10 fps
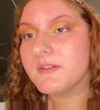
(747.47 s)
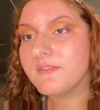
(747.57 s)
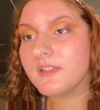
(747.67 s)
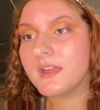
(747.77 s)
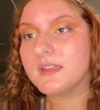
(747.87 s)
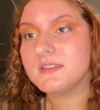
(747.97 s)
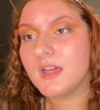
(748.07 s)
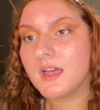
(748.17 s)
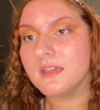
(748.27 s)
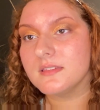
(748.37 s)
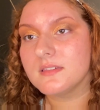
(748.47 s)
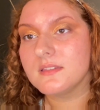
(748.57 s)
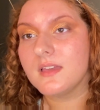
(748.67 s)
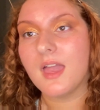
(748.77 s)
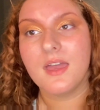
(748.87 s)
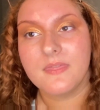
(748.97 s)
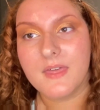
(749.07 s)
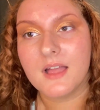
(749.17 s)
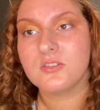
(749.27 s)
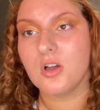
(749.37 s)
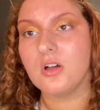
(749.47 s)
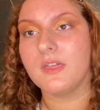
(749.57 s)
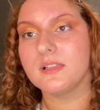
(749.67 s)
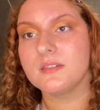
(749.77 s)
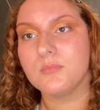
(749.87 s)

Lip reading: me feel like it does. And that's all that's